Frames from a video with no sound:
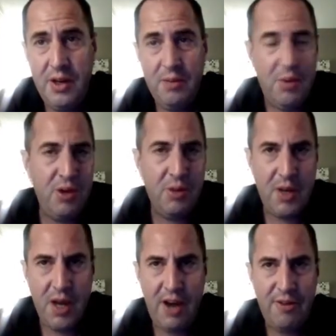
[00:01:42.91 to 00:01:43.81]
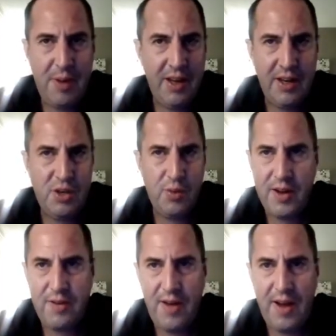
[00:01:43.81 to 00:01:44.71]
but you could be off by like
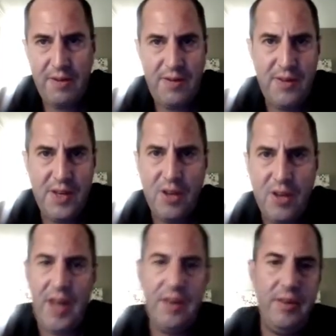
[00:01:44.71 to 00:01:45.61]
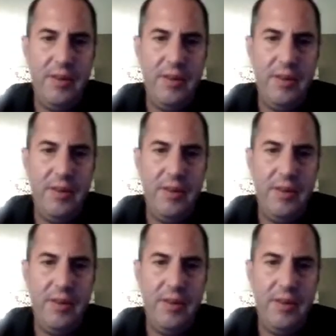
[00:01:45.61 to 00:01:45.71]
25, 50 grand.